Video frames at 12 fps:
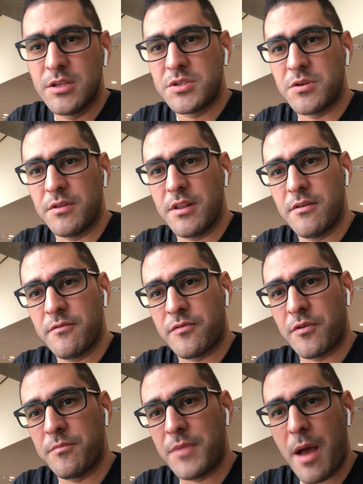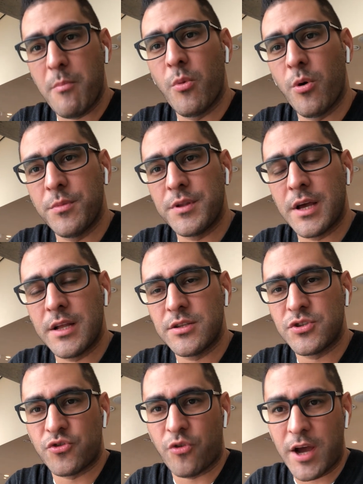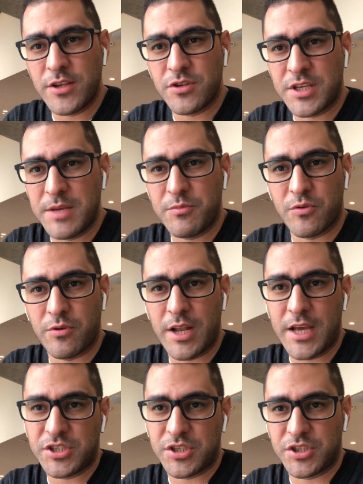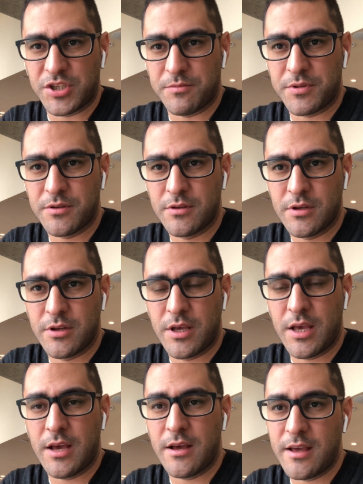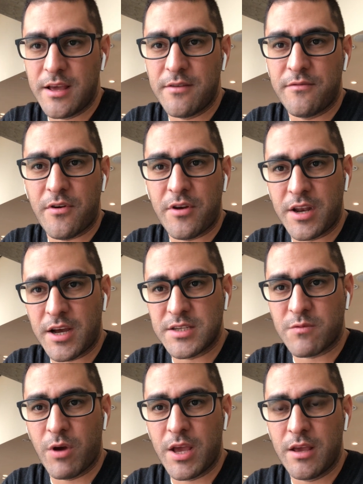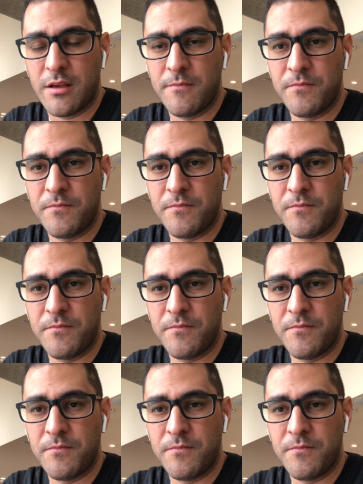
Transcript: So from that moment and try to keep the relationship in a very nice way.